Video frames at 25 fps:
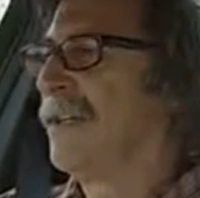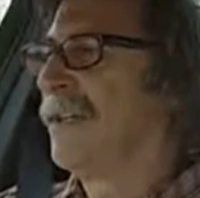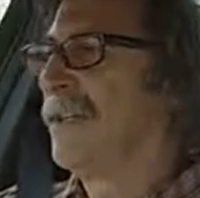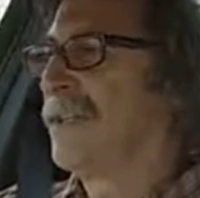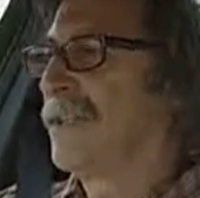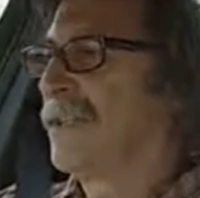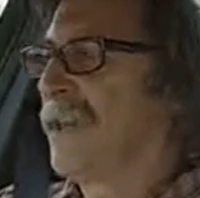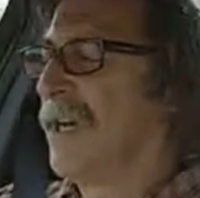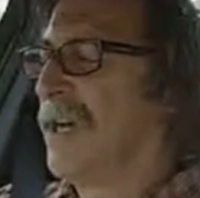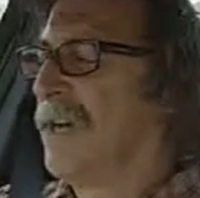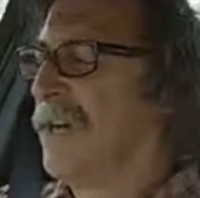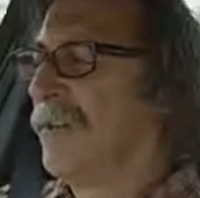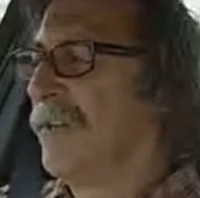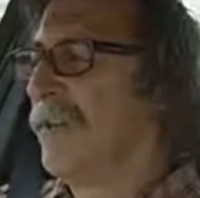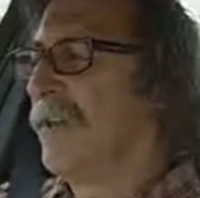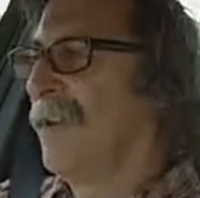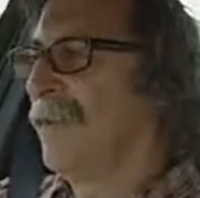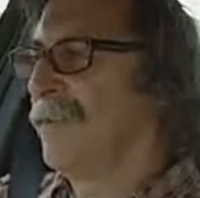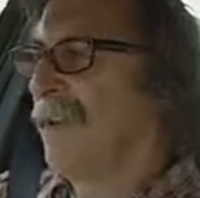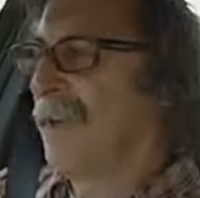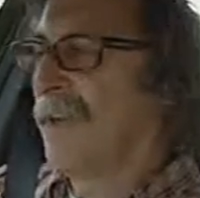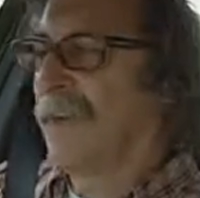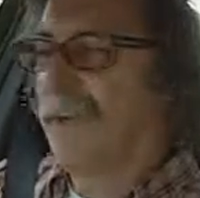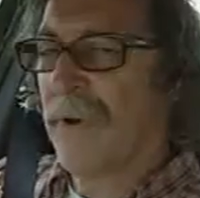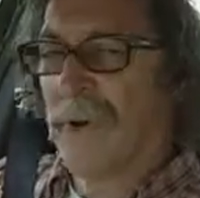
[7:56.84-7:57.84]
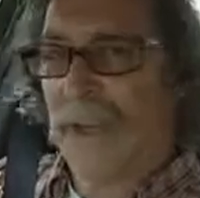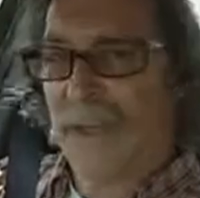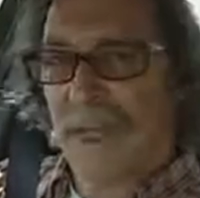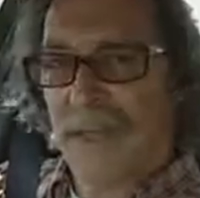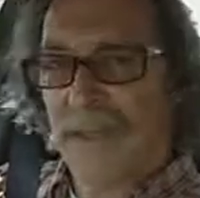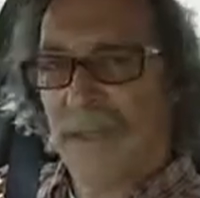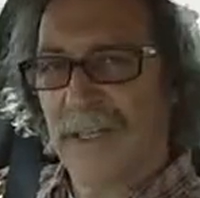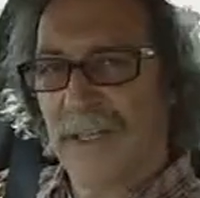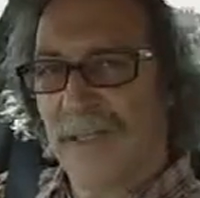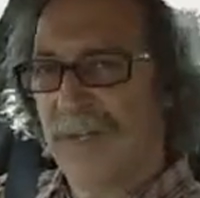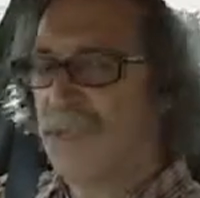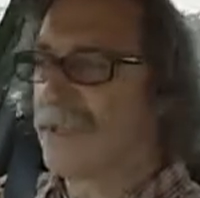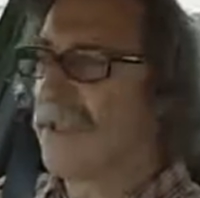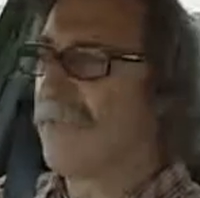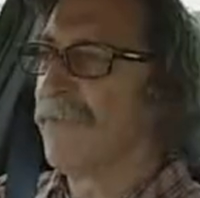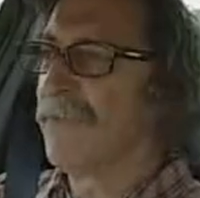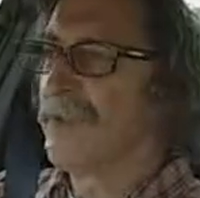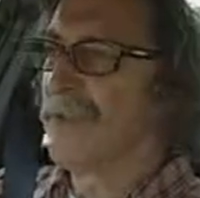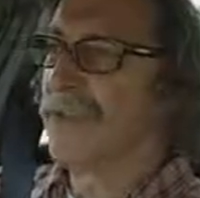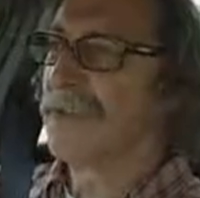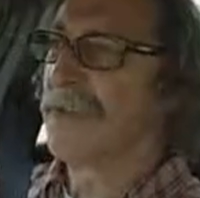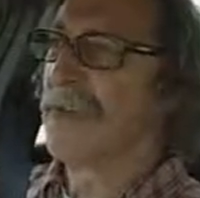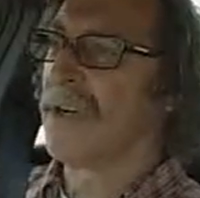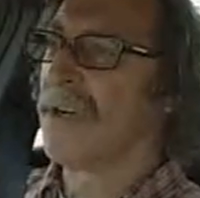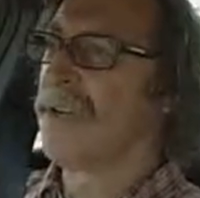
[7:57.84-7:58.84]
So, if anyone out there
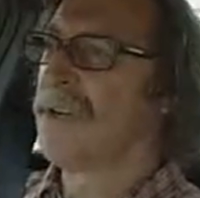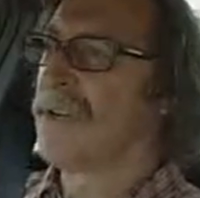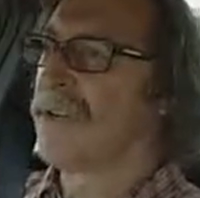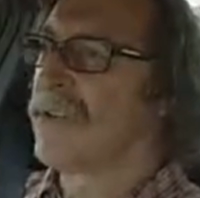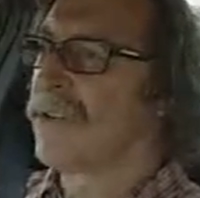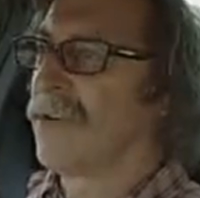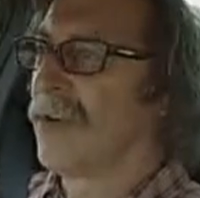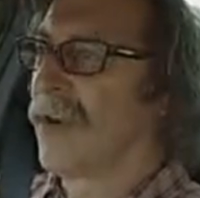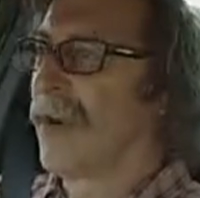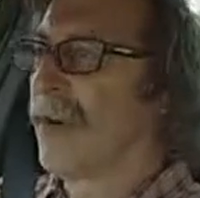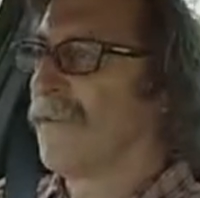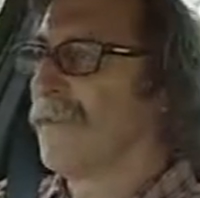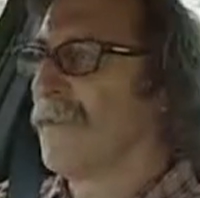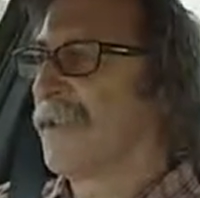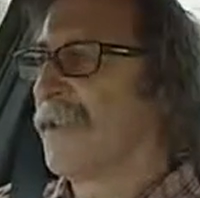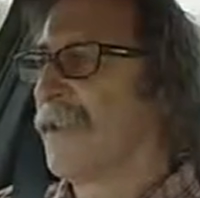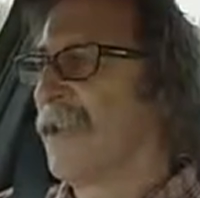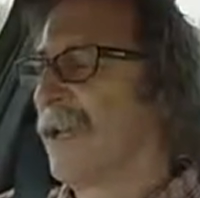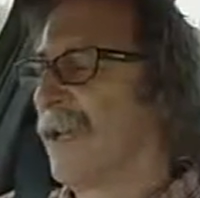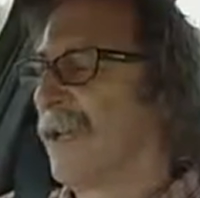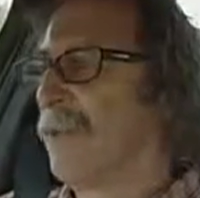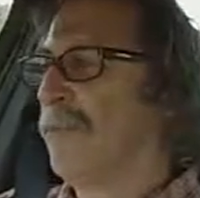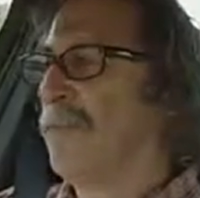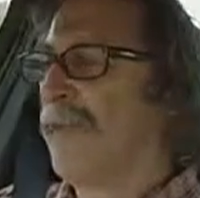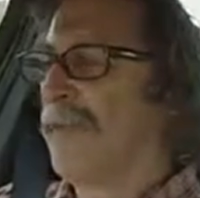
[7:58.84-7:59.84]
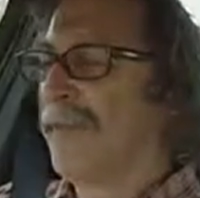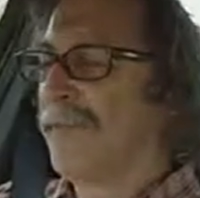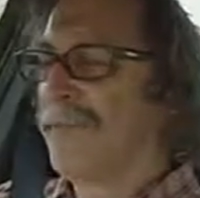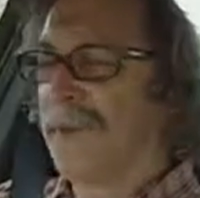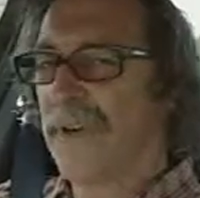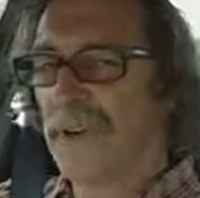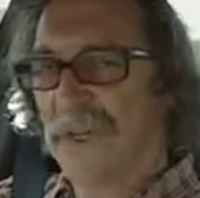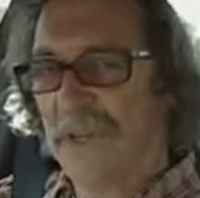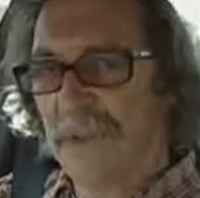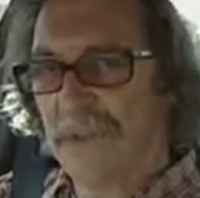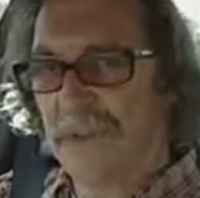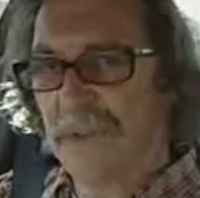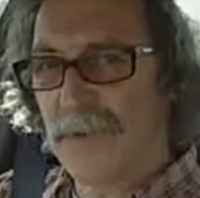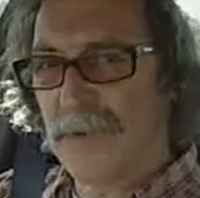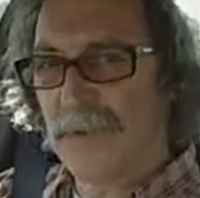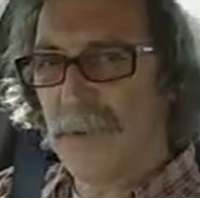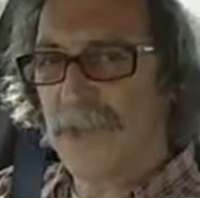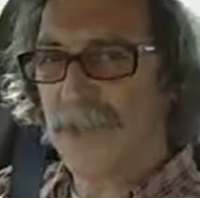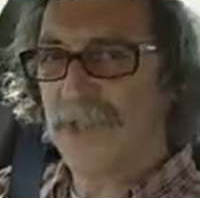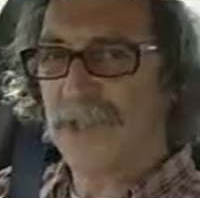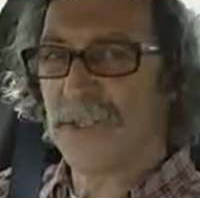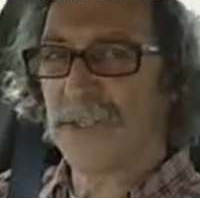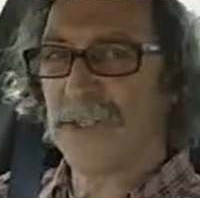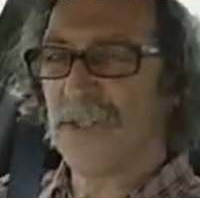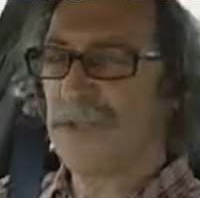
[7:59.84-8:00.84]
interviews Dr. Kraft, I think it would be a very good
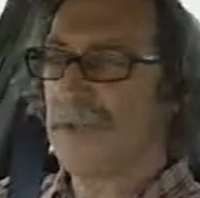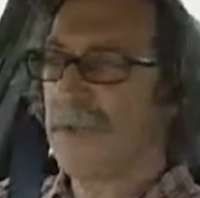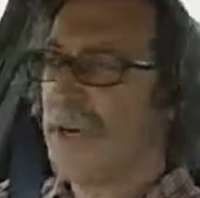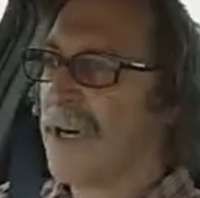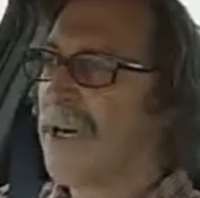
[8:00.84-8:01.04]
question to